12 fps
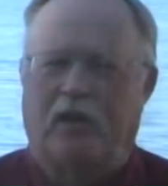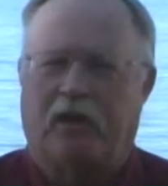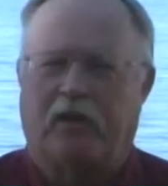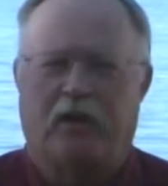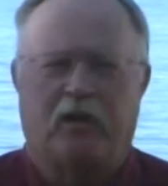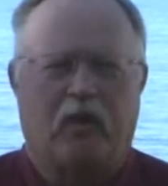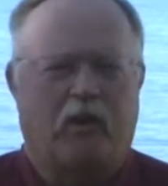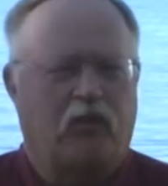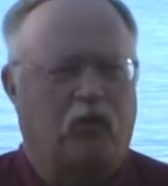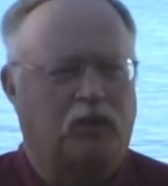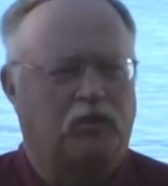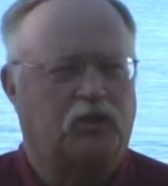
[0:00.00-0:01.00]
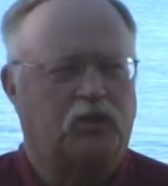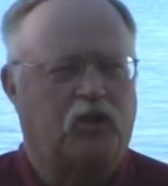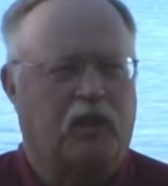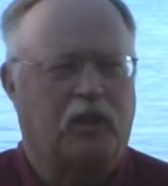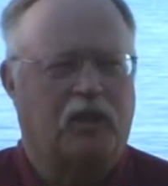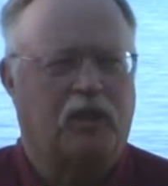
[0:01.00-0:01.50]
And then another one
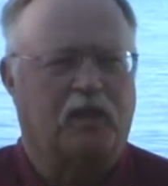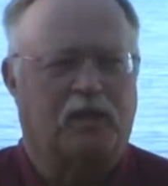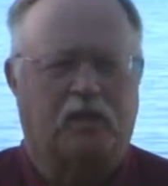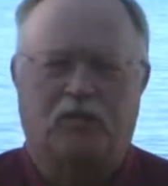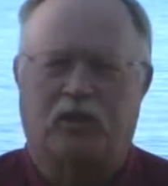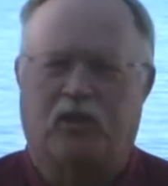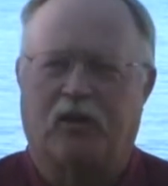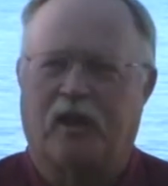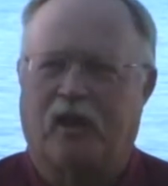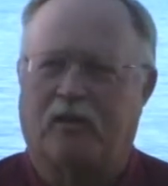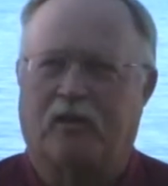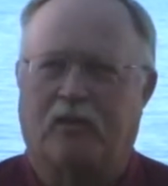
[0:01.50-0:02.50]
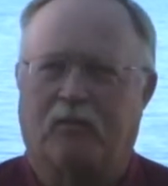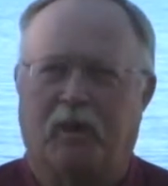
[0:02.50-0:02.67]
too, I think, uh, Terry, had the